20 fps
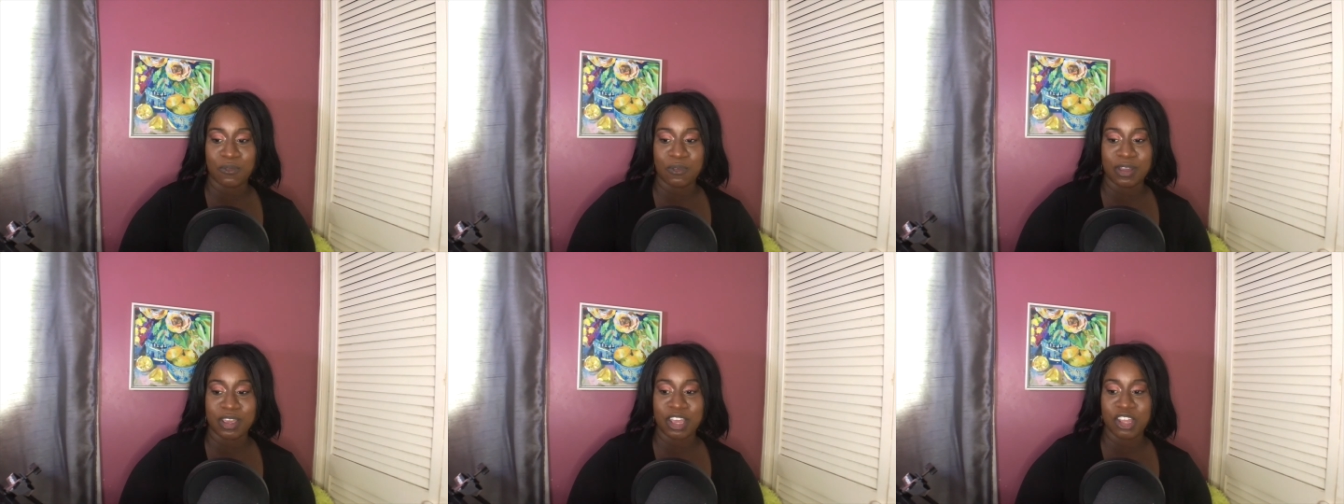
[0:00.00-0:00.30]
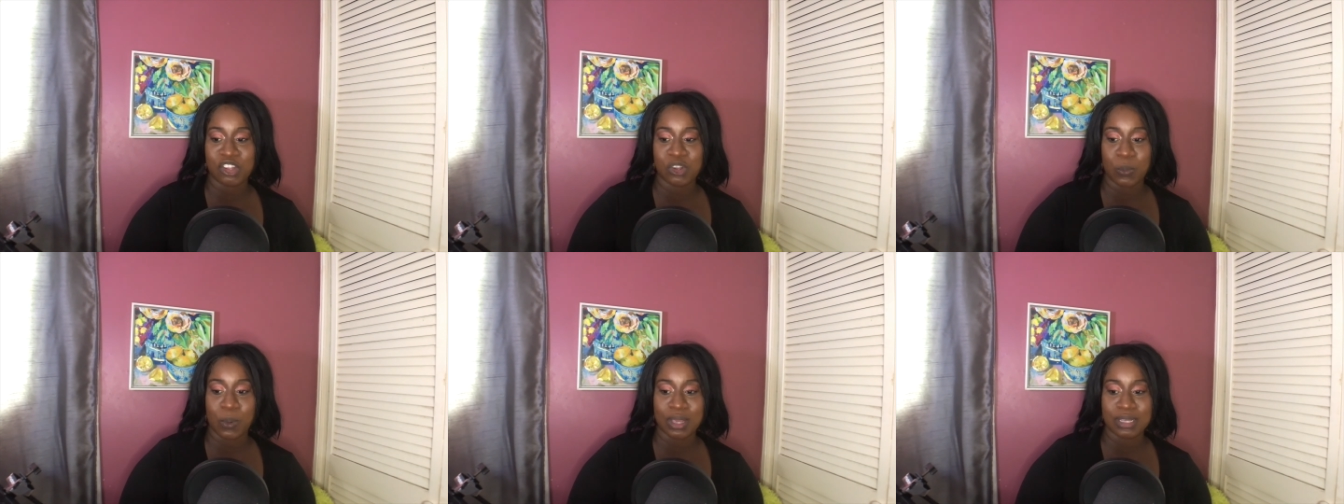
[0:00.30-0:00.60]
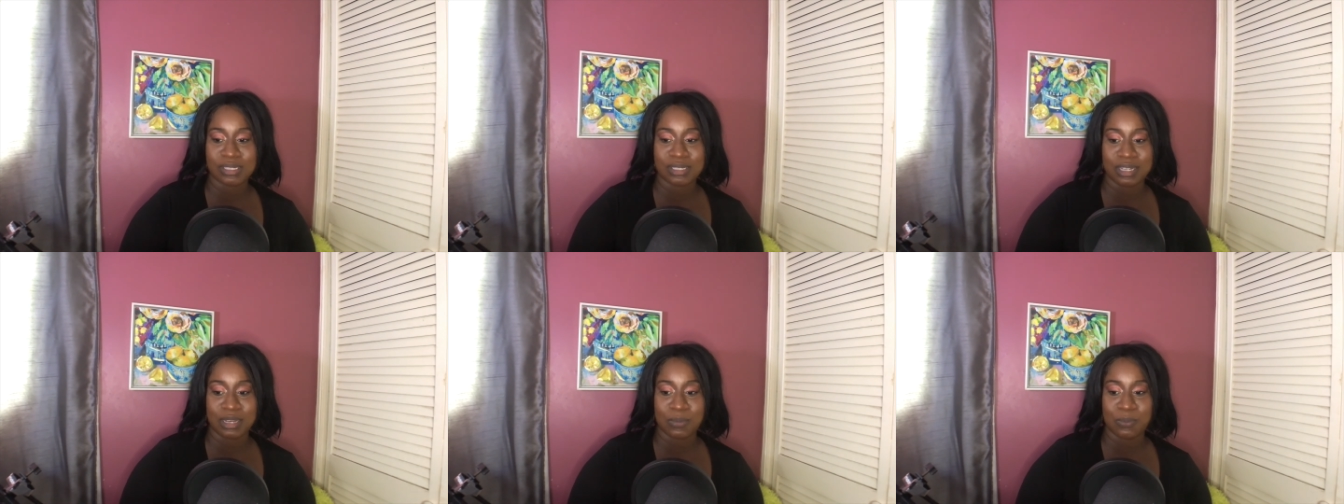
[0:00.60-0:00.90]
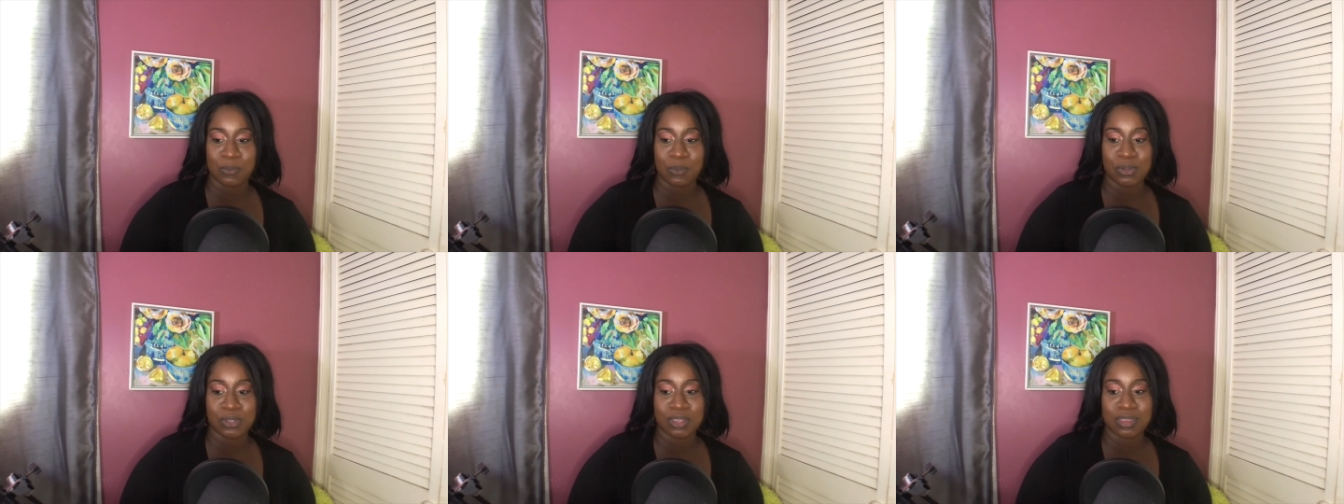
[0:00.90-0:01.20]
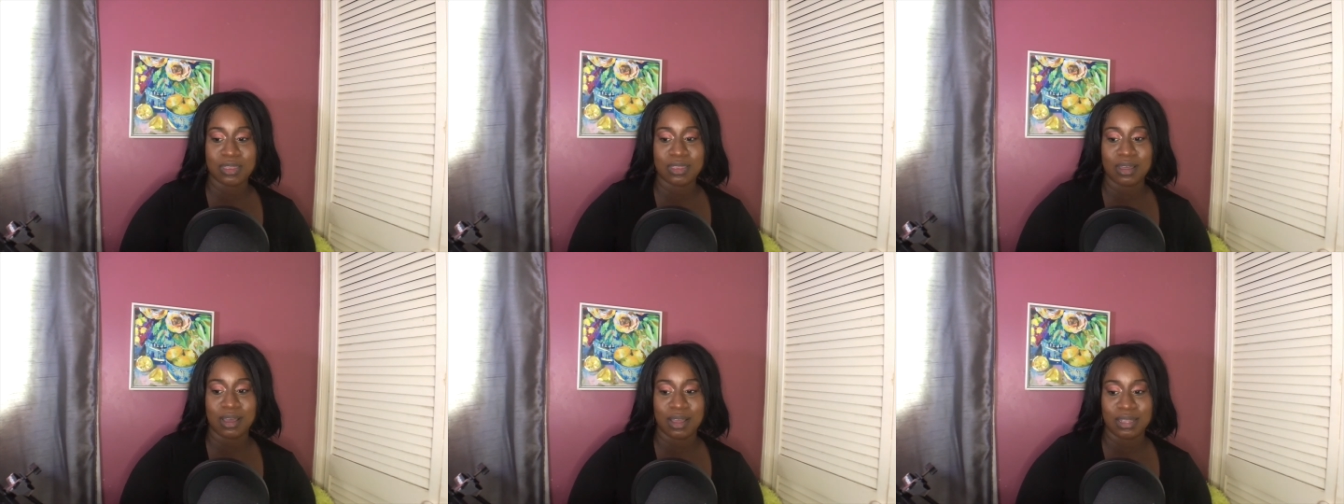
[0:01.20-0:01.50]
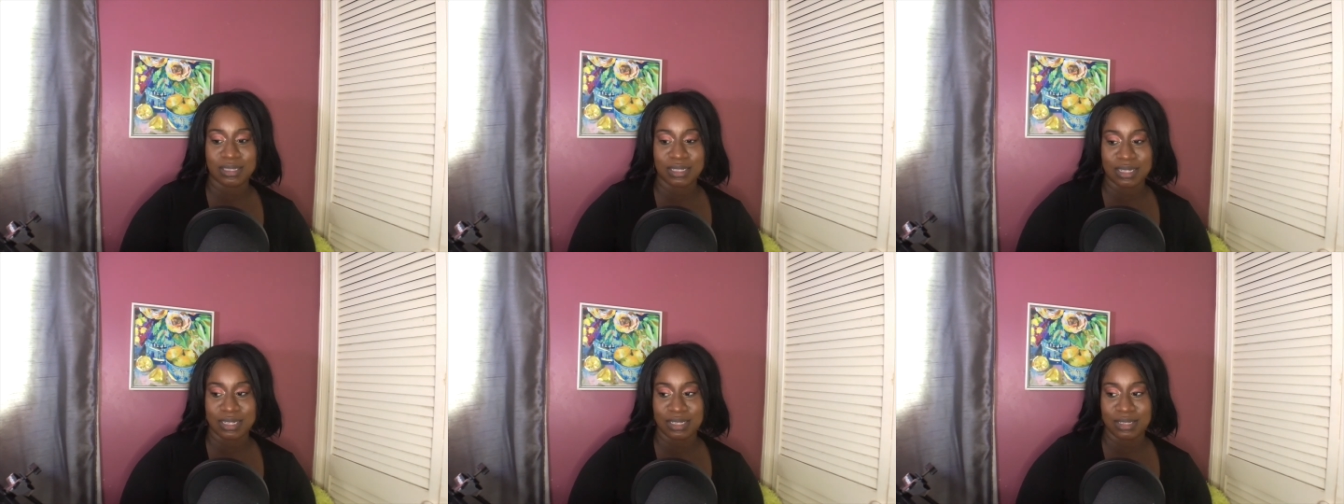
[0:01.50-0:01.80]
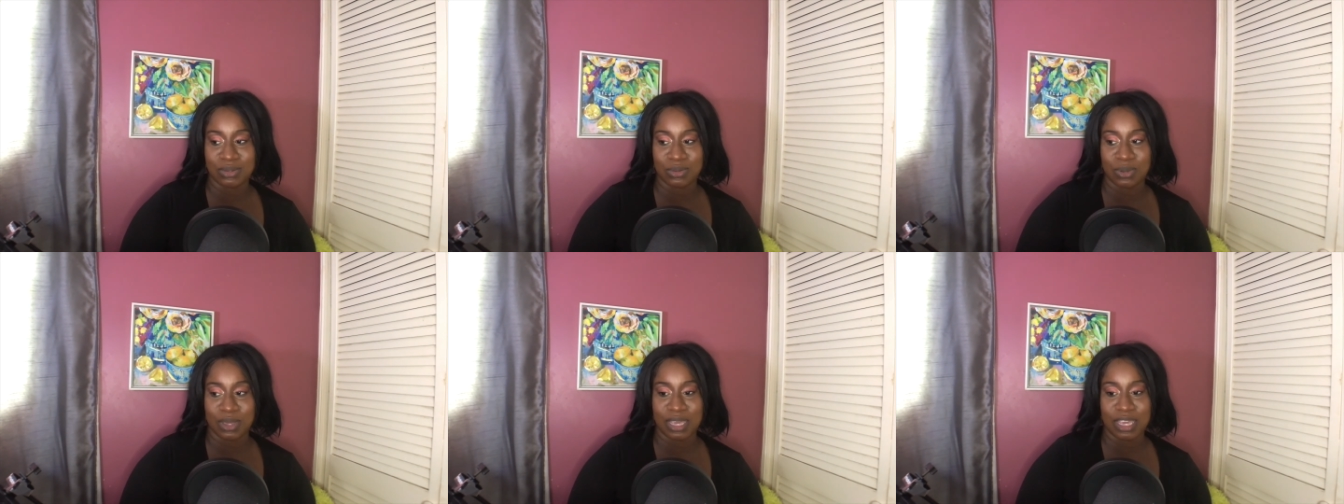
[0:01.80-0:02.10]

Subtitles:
each question, put thought into